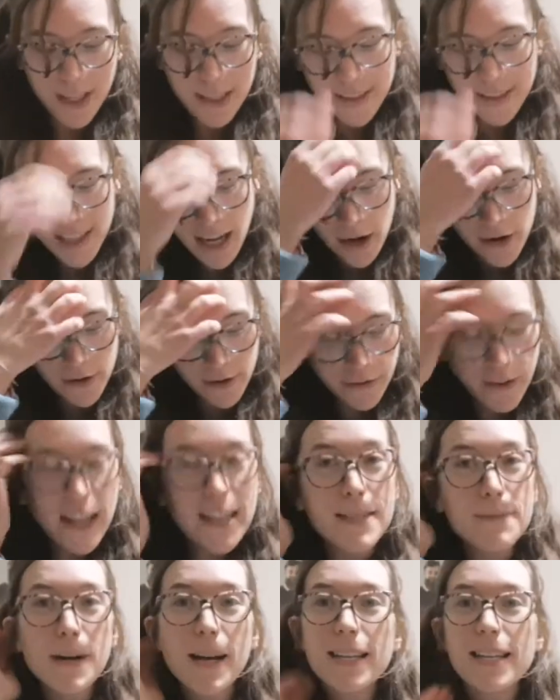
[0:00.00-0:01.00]
So the
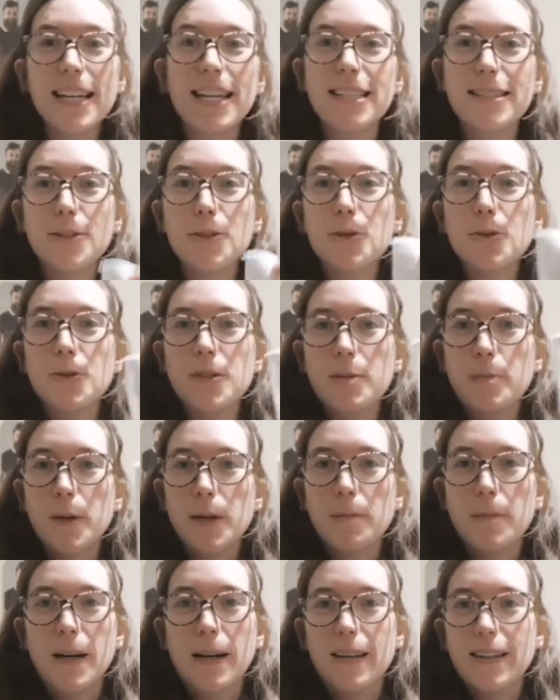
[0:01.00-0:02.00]
first one is Dawn's
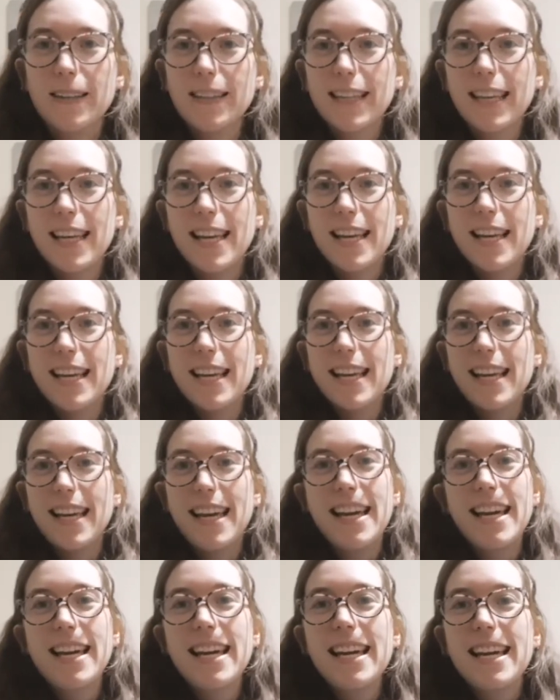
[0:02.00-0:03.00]
bookmark.
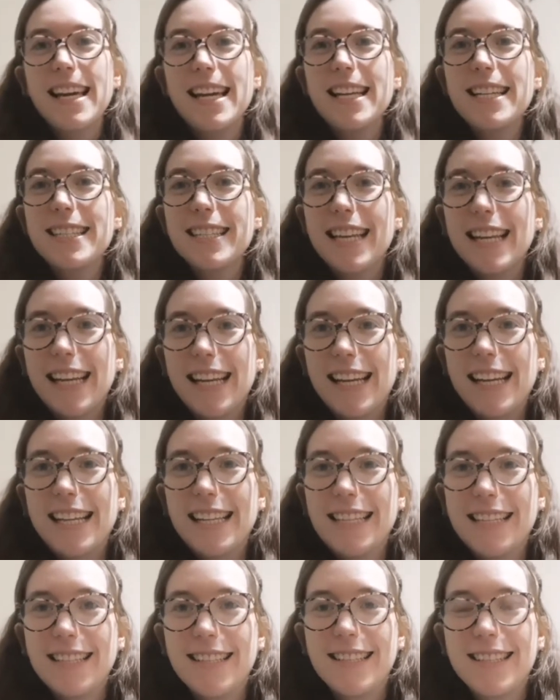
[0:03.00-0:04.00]
Here it
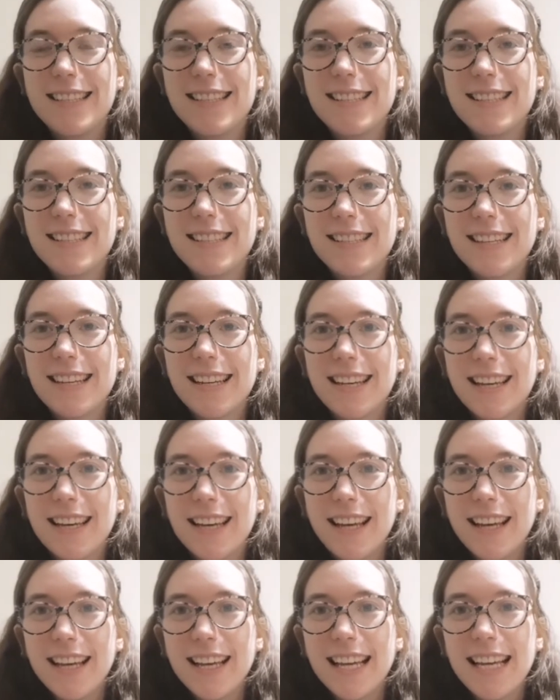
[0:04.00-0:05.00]
is.
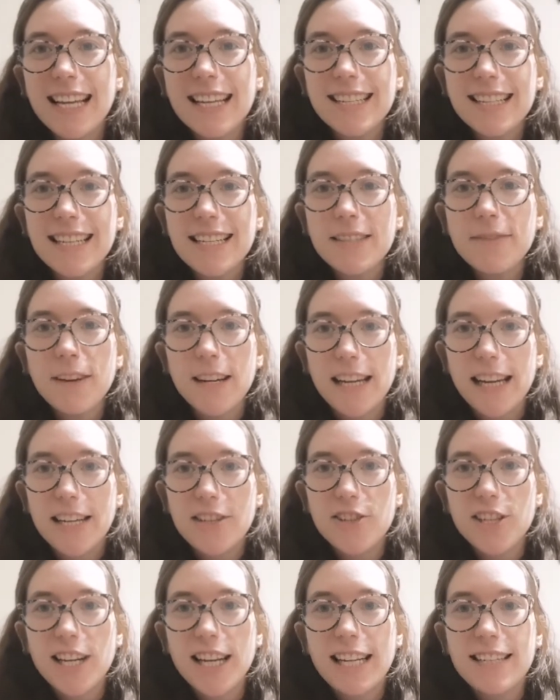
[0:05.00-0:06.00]
It is
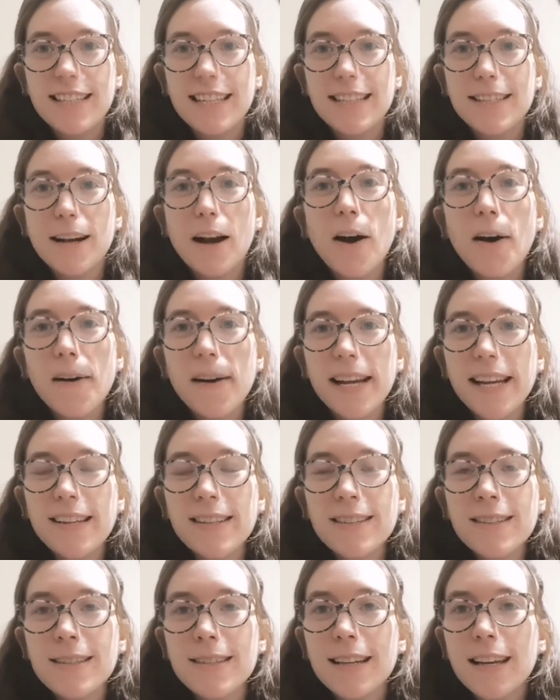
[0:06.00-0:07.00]
finished. It is
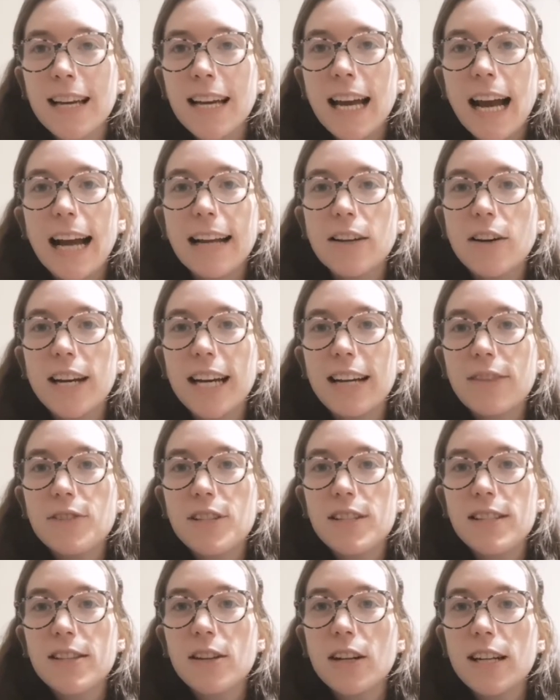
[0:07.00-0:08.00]
ironed, and I have
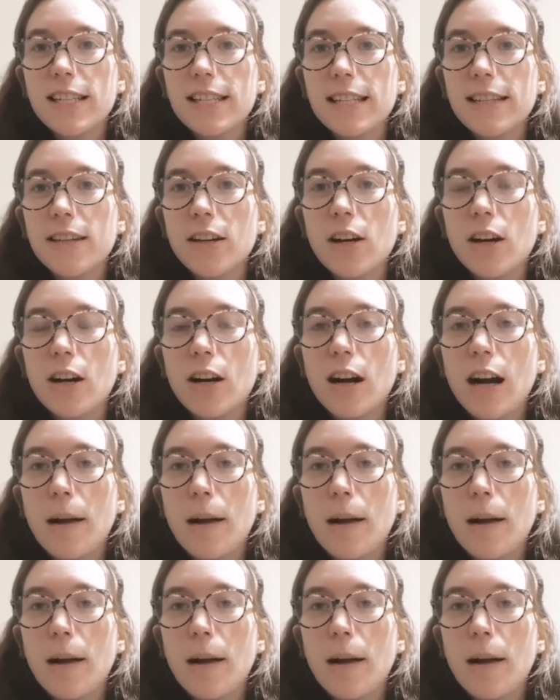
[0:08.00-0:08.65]
decided that,